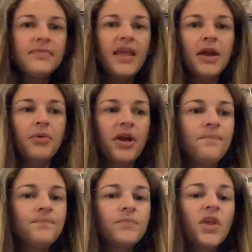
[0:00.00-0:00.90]
There we go.
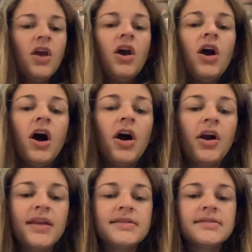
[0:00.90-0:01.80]
All
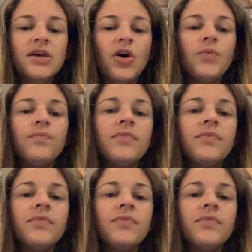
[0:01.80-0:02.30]
right, so